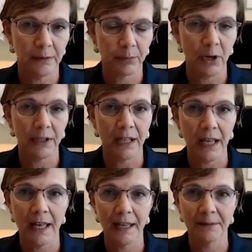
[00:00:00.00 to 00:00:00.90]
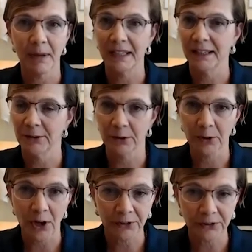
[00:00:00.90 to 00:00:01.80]
brought on by either
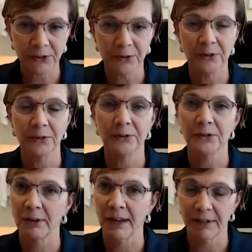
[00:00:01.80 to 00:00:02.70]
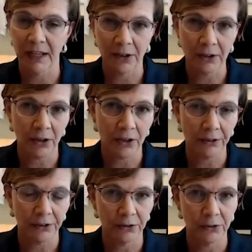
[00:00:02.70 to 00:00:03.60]
gallstones or heavy
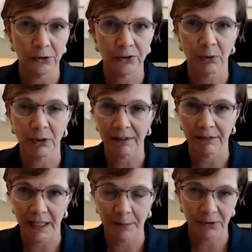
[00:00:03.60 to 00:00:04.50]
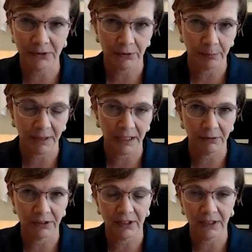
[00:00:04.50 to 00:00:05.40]
alcohol use. We have an episode of
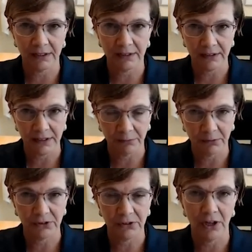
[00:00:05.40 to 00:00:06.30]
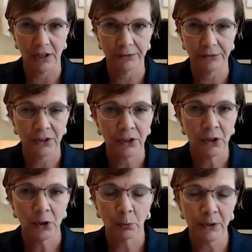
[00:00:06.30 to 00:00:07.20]
pancreatitis and it resolves.
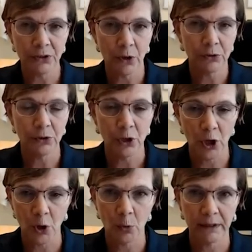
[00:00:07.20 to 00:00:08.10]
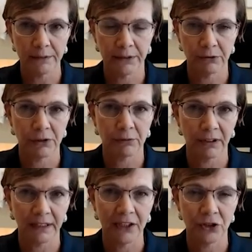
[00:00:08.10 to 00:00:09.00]
We don't know if there's a
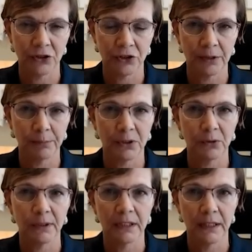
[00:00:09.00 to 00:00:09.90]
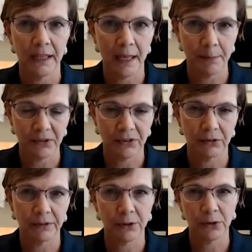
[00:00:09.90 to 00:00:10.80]
relationship between an
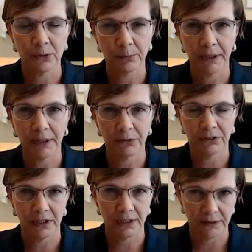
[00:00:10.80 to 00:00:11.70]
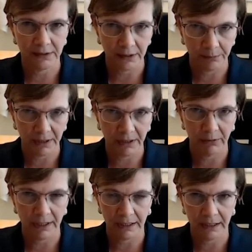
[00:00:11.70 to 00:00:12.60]
episode of acute pancreatitis and
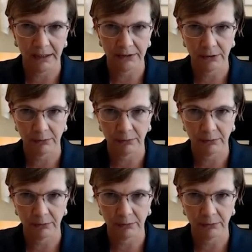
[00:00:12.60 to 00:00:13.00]
pancreatic cancer